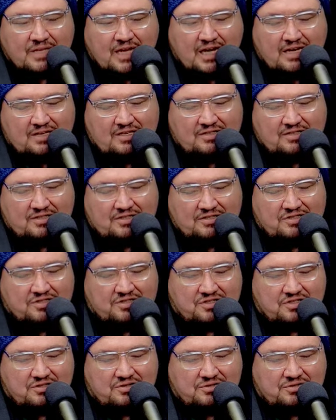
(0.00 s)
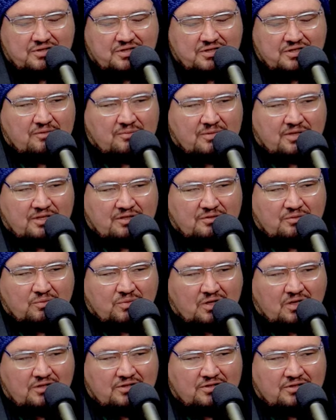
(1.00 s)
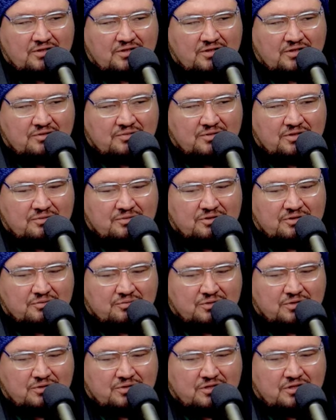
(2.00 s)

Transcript: I guess it's just interesting everybody could watch it and it was a real